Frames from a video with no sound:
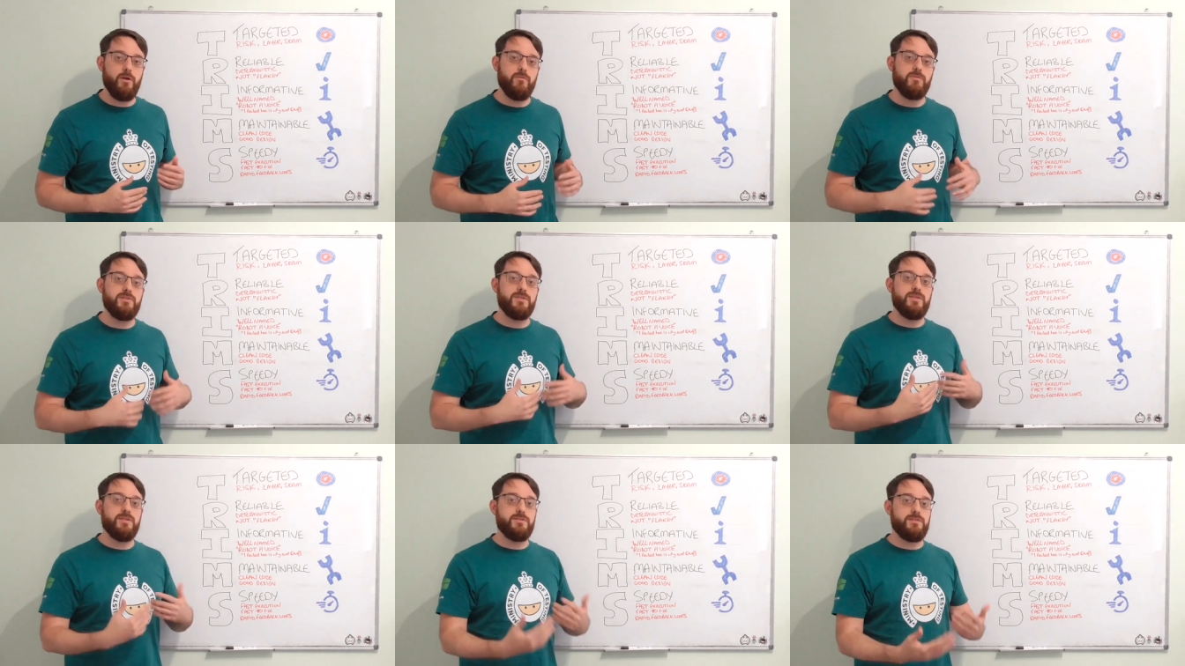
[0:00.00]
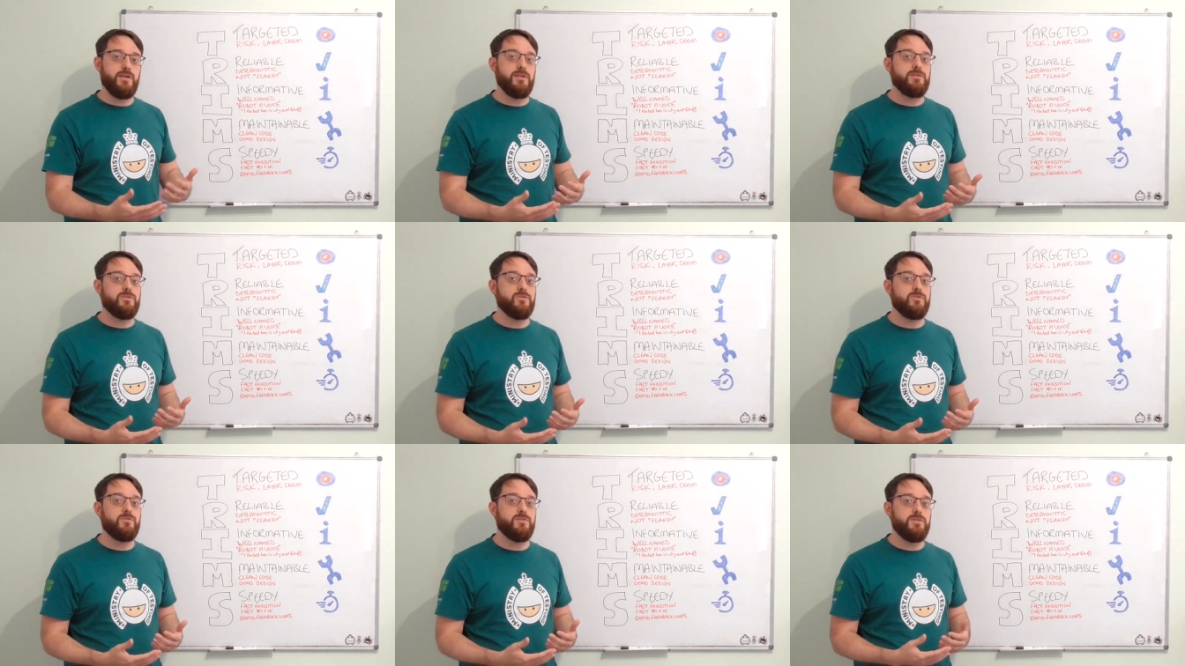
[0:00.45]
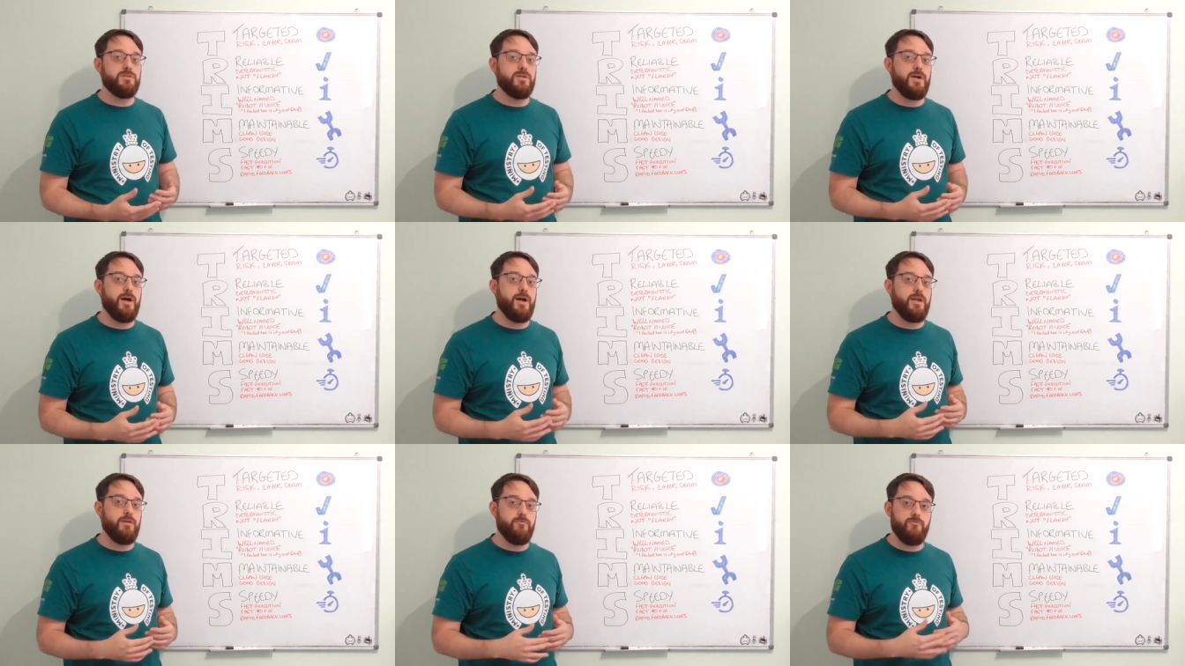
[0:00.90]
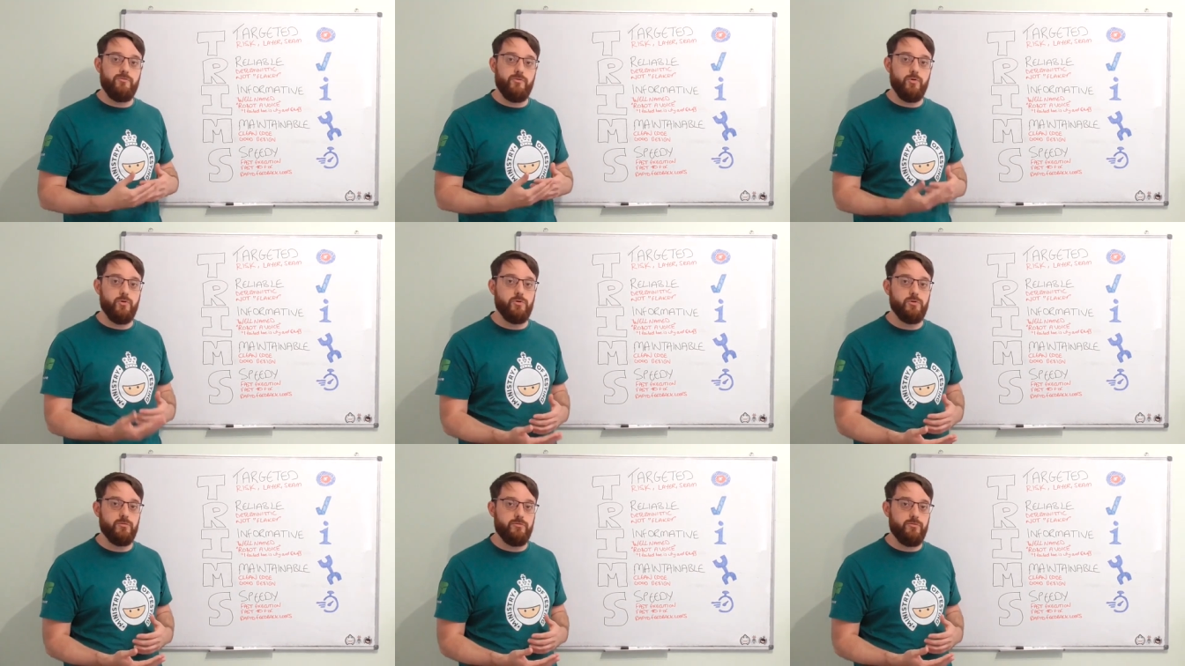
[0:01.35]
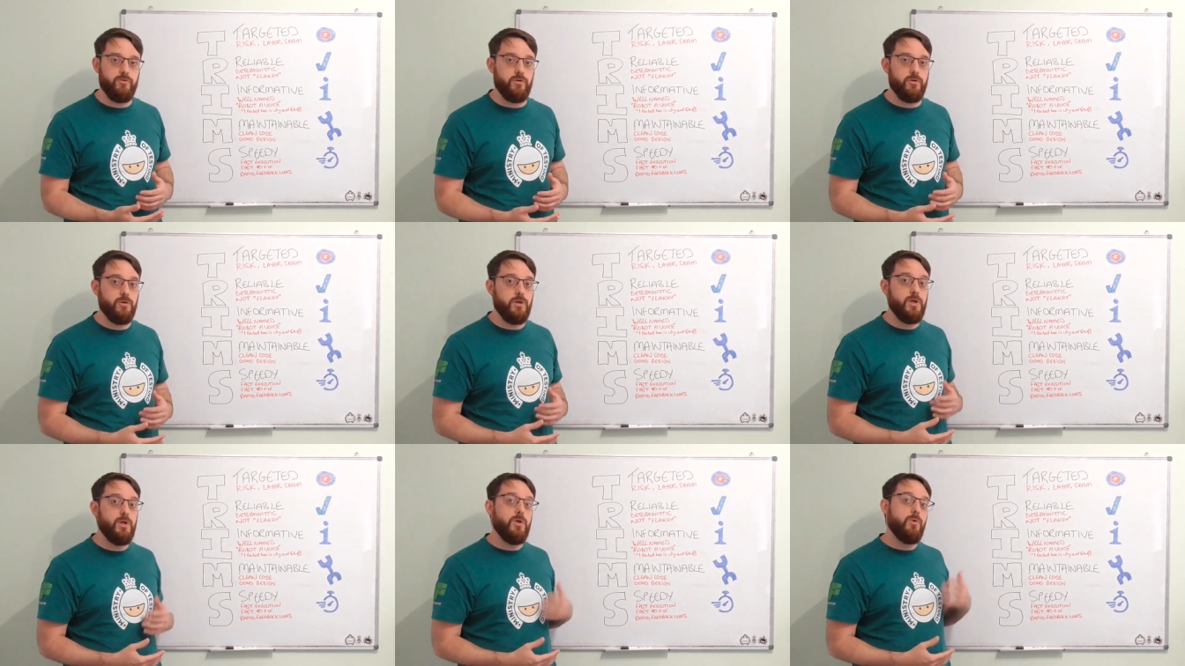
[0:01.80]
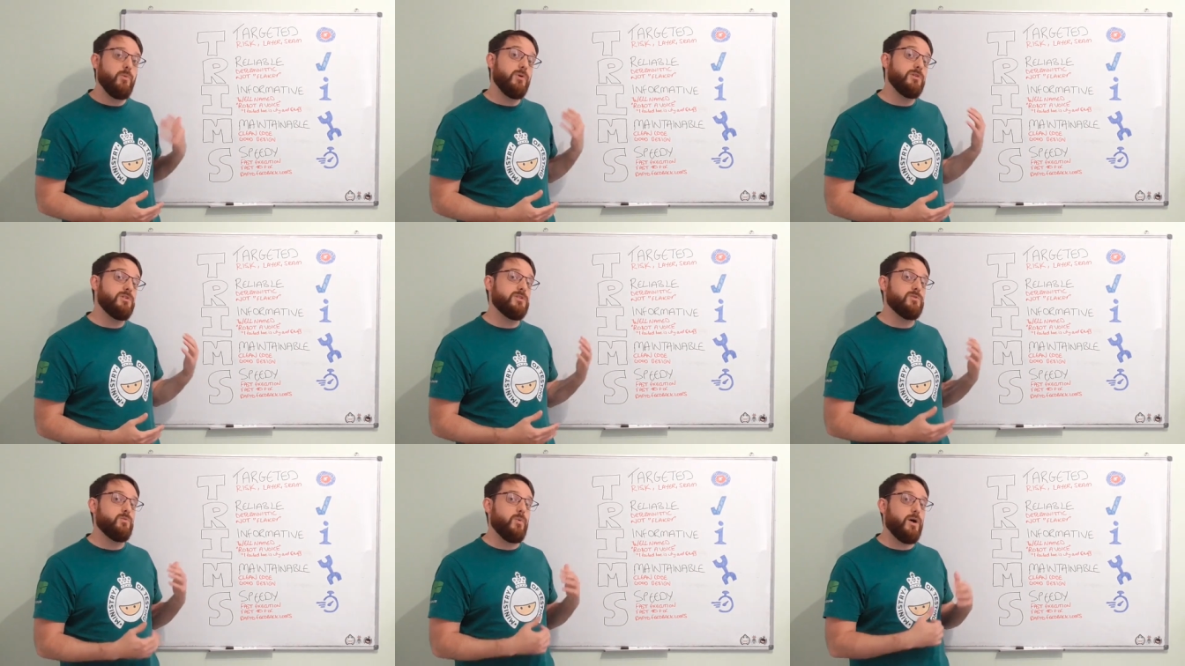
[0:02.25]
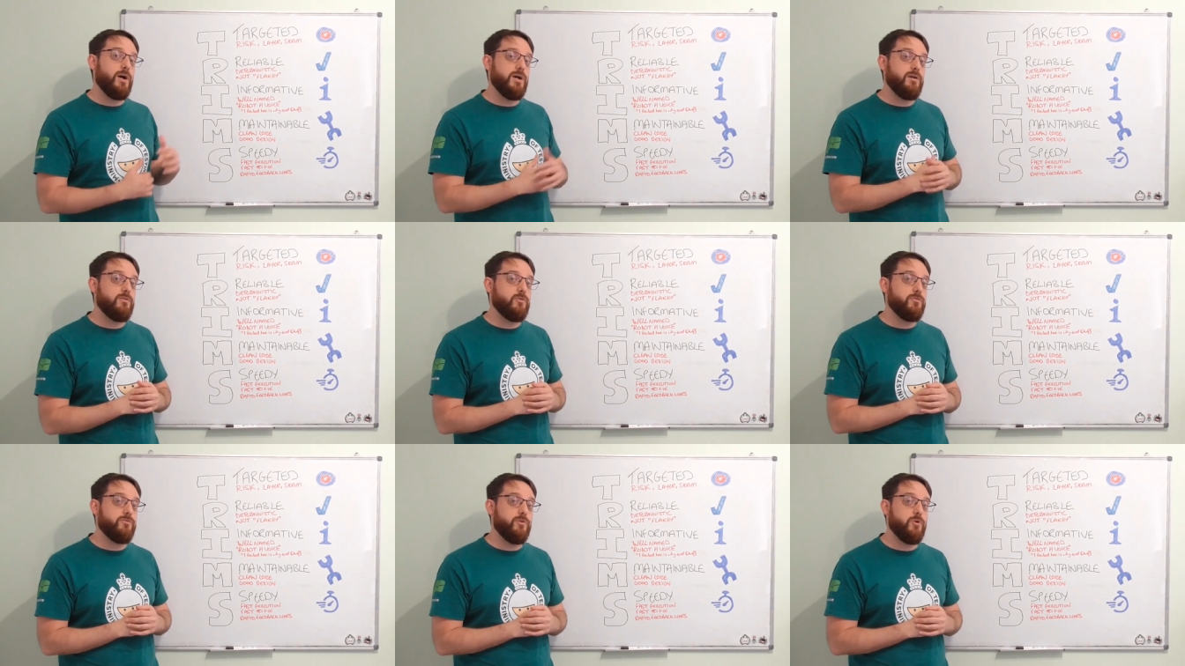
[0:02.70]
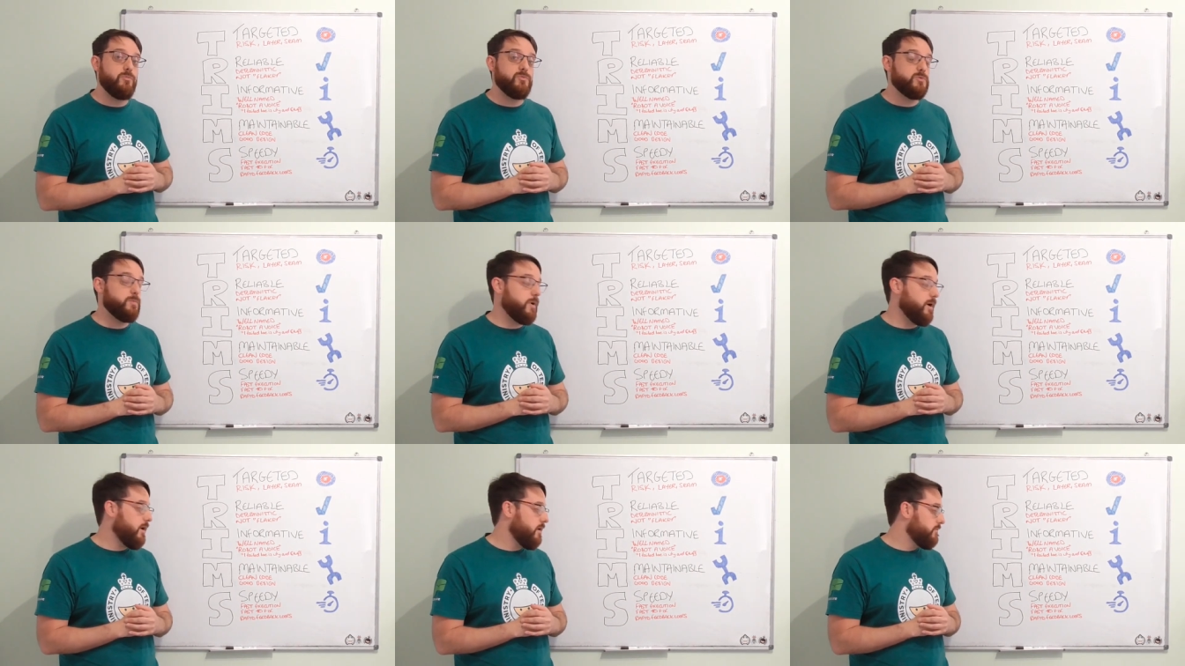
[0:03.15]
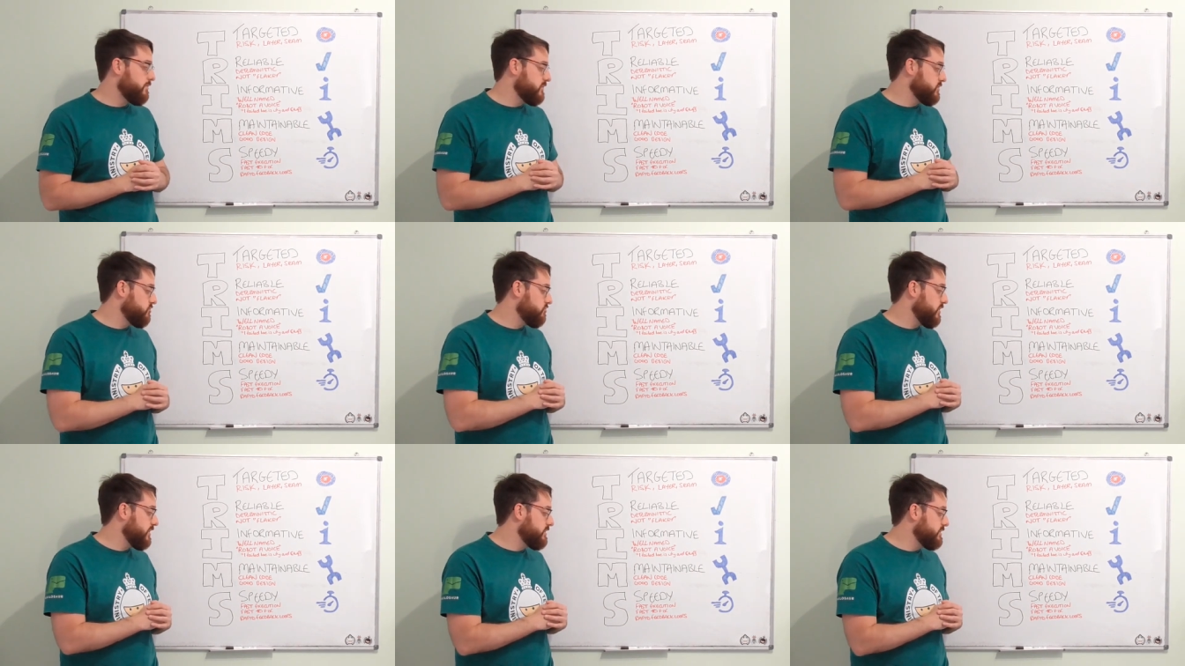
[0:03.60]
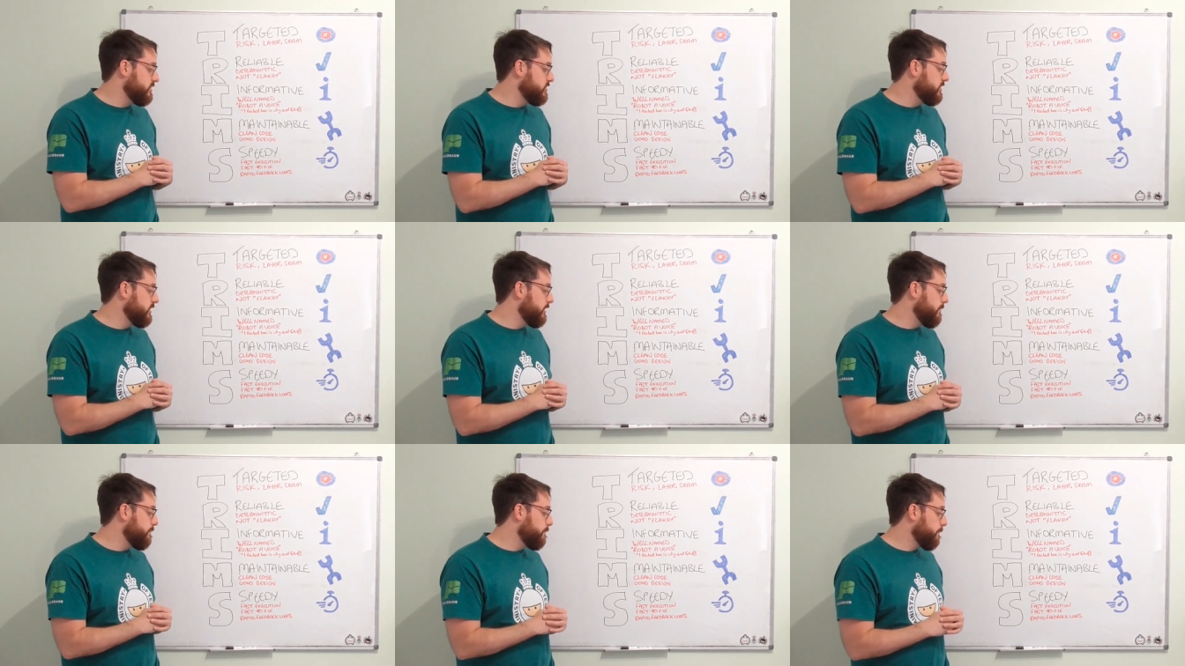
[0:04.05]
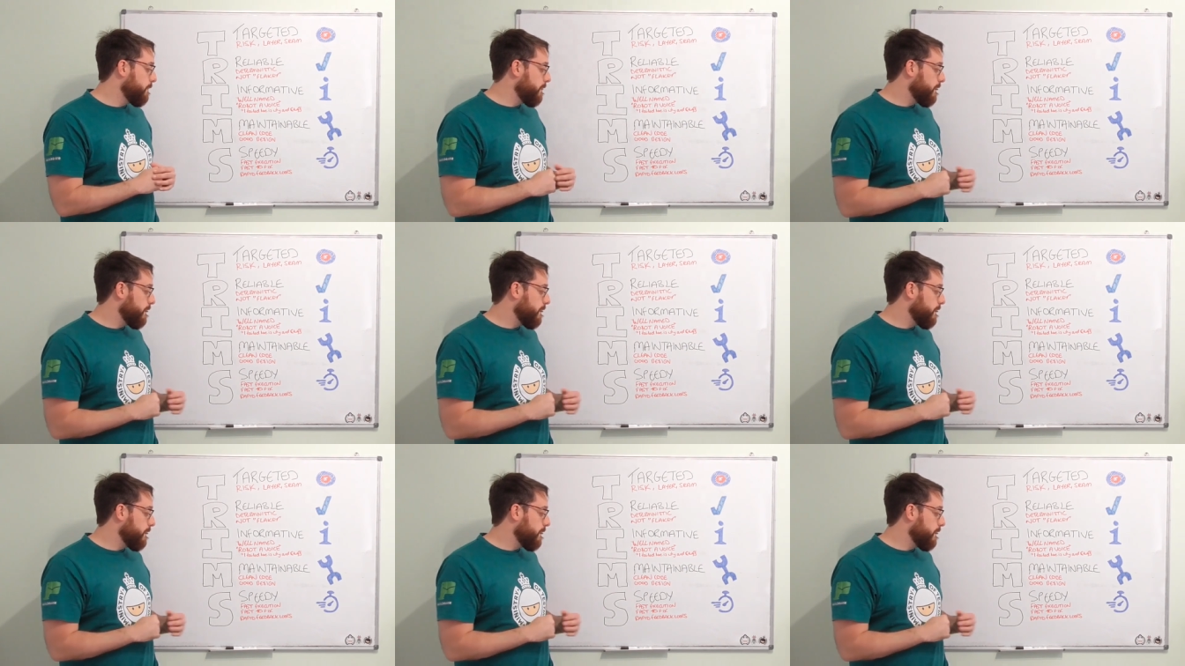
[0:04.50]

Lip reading: Obviously it takes good design and thought up front, which is why it forms part of the strategy.